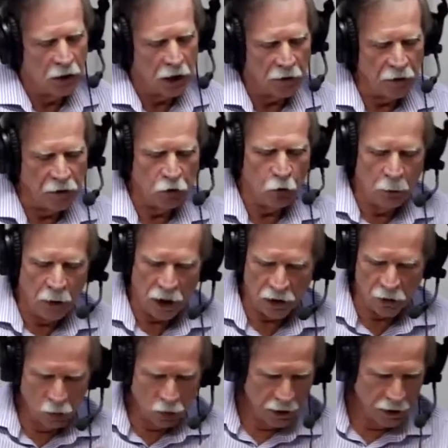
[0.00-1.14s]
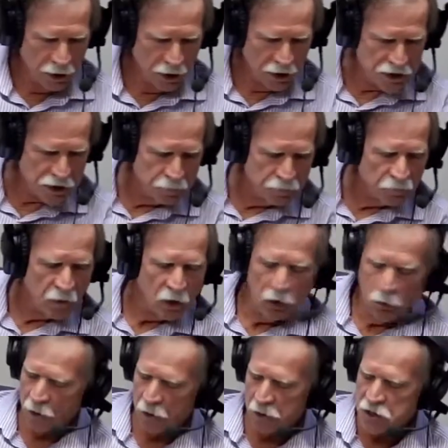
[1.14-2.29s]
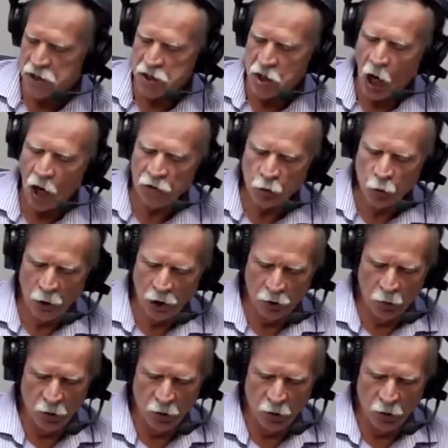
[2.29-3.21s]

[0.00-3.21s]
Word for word: I think no matter what it is, whether it's software,